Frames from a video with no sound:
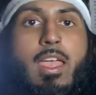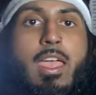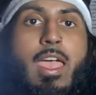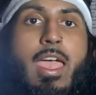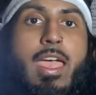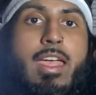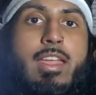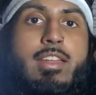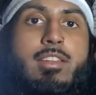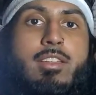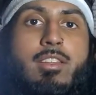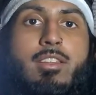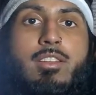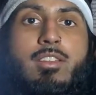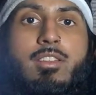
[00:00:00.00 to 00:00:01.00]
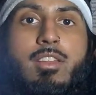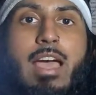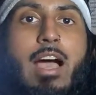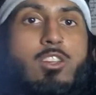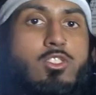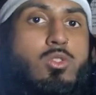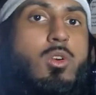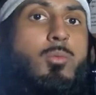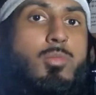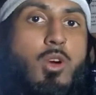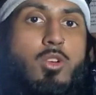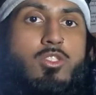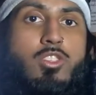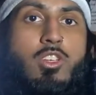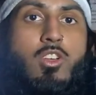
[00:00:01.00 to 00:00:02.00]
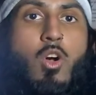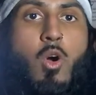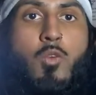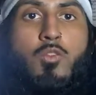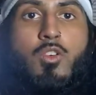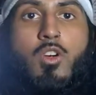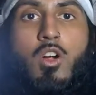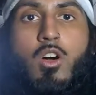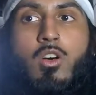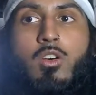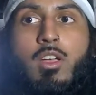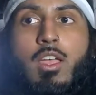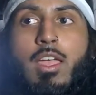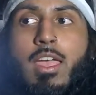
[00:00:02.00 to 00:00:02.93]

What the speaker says: and how to approach it overall,